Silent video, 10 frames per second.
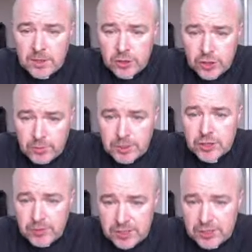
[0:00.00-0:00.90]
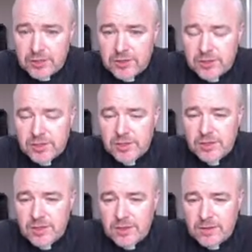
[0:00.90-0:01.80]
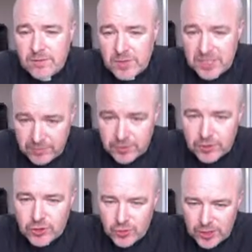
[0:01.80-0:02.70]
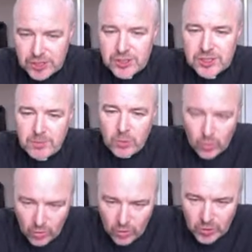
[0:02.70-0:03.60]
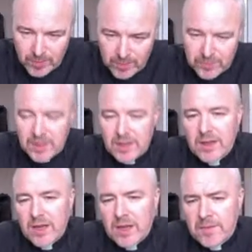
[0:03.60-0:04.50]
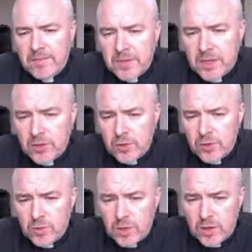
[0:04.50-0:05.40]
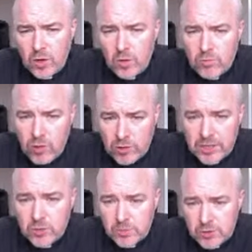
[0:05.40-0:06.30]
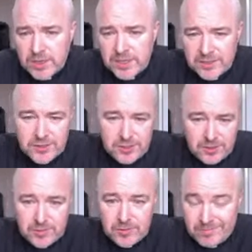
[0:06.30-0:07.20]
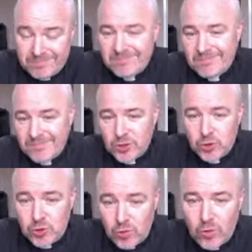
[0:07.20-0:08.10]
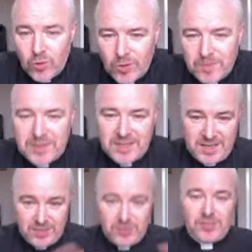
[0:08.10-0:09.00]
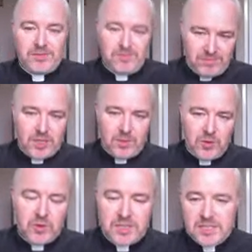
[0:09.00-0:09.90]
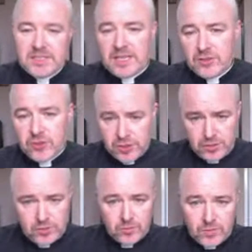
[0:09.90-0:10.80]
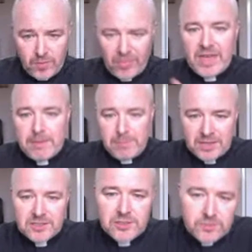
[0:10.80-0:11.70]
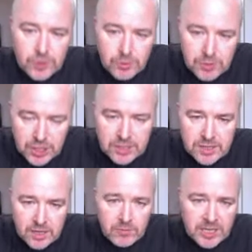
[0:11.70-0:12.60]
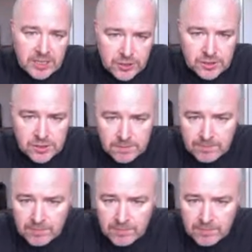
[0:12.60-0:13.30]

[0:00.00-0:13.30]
Jewish Christians from a different tradition to Paul, who are rocking up trying to draw his communities into their pattern of Jewish-Gentile relations.